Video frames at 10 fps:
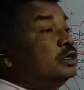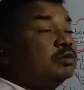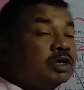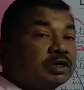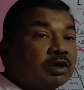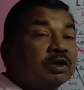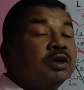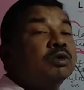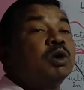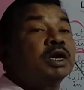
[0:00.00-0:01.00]
nutrition,
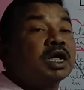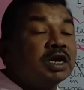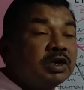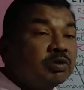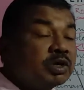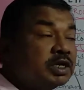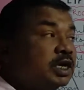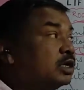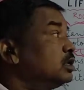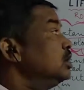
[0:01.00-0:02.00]
what are nutrients,